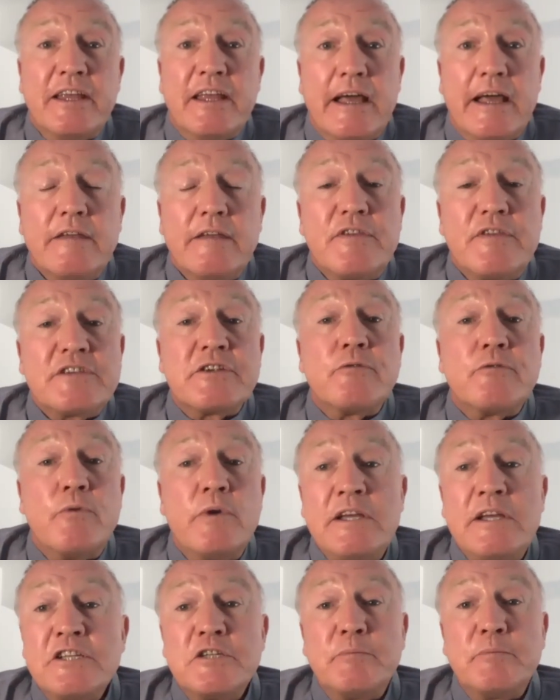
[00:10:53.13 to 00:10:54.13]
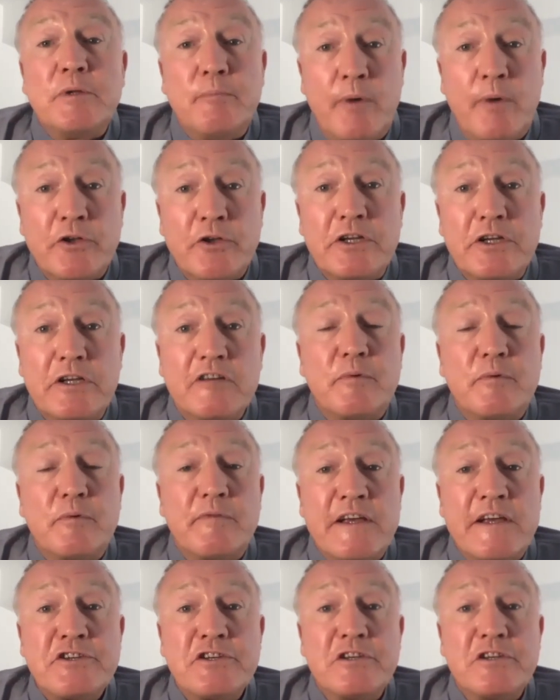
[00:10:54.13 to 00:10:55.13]
And if there's a reasonable body of
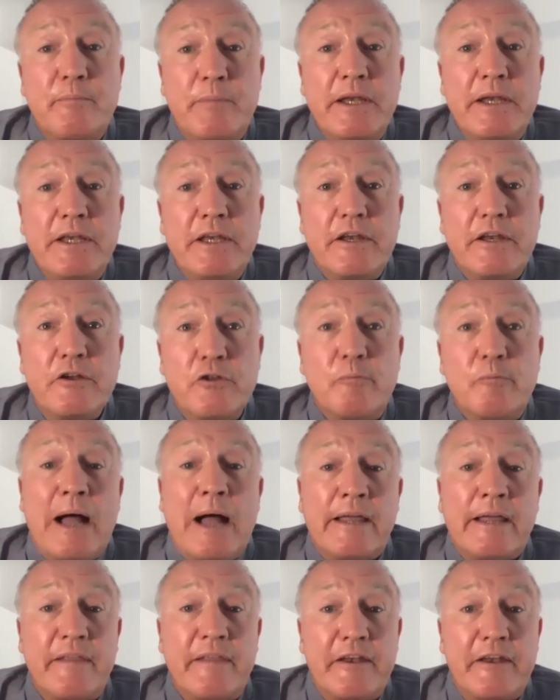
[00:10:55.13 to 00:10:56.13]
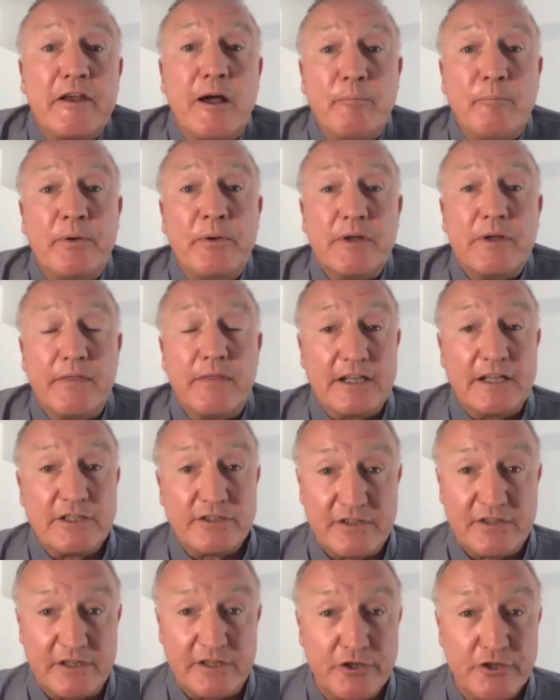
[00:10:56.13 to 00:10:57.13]
professional opinion who'll back that up, and
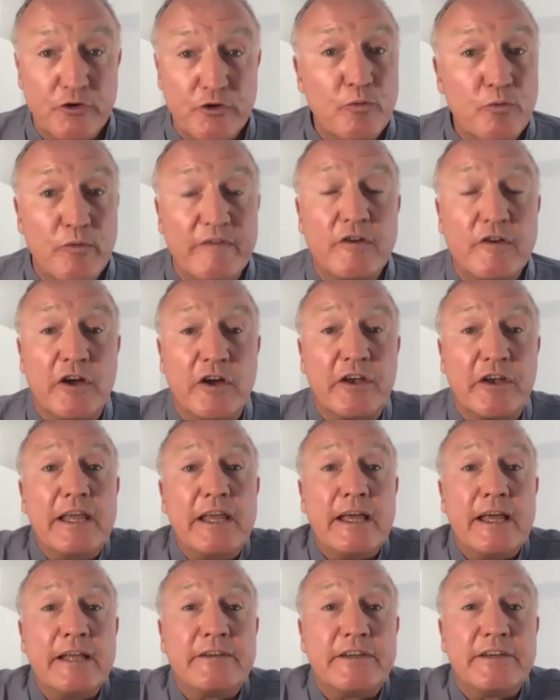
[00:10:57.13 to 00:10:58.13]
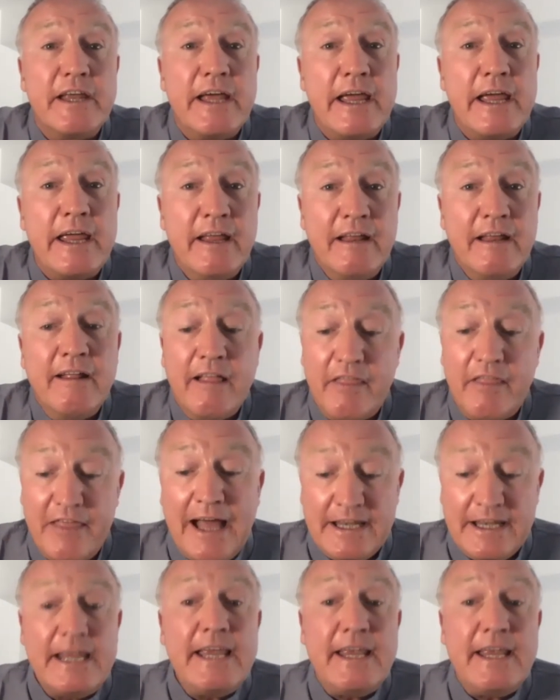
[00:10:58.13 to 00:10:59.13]
that's this group we've got here today,
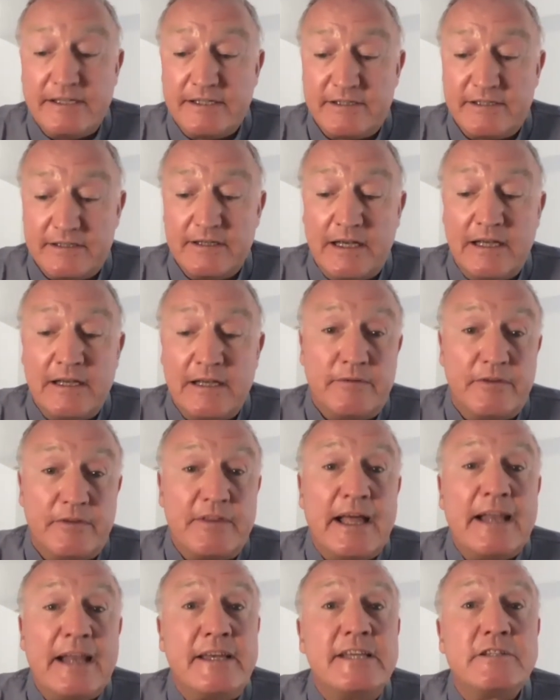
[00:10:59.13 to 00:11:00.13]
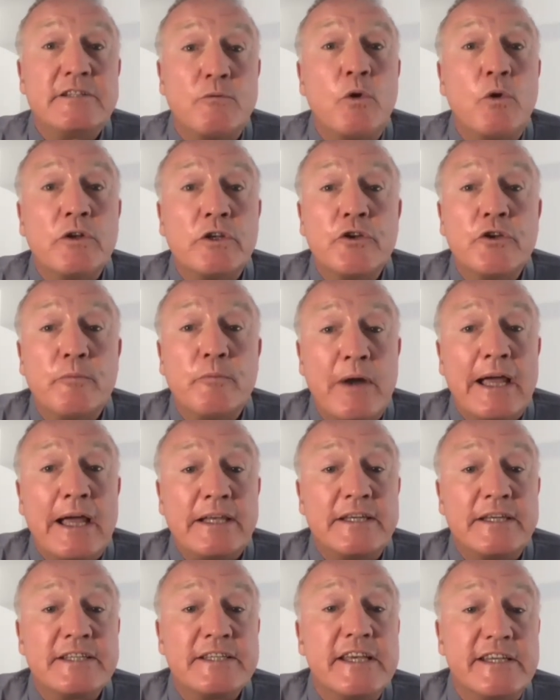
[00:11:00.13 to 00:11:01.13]
that is what good
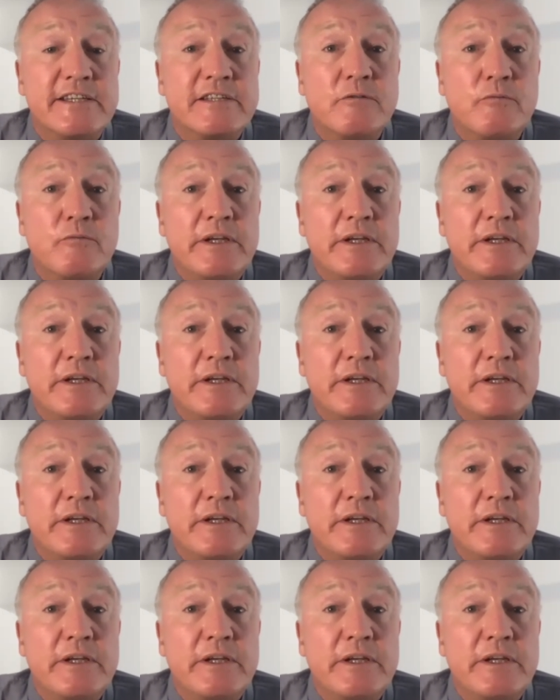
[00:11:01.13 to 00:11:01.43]
practice is.